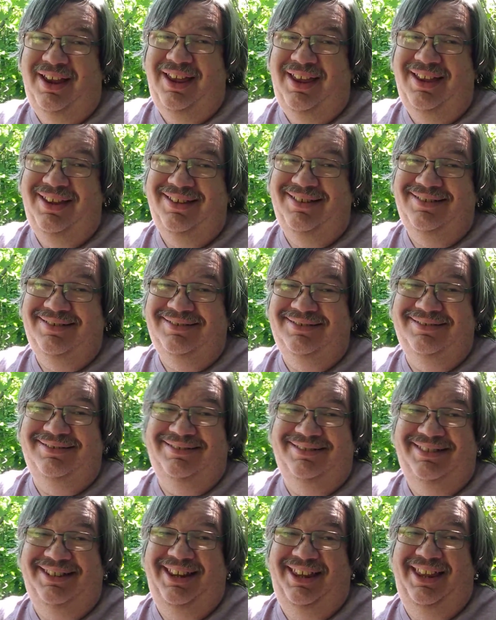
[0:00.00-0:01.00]

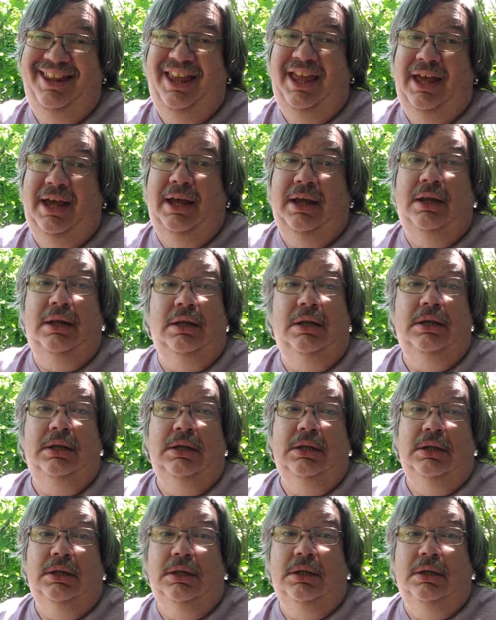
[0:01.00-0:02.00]
and yeah,
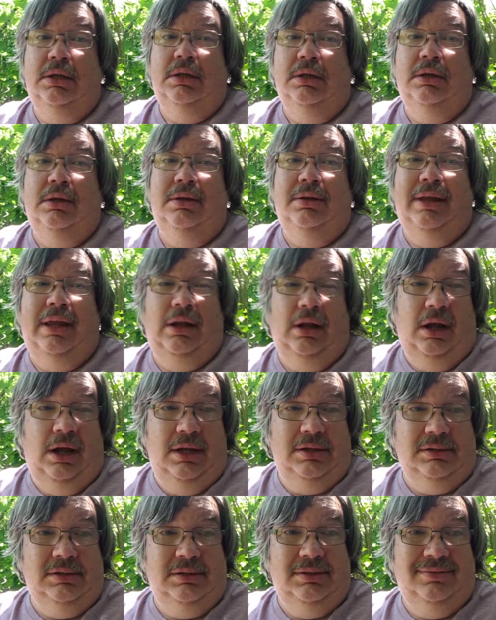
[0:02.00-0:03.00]
they
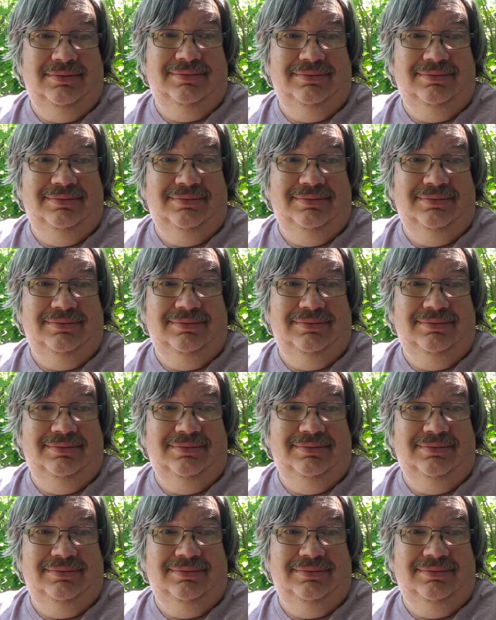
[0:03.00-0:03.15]
lost.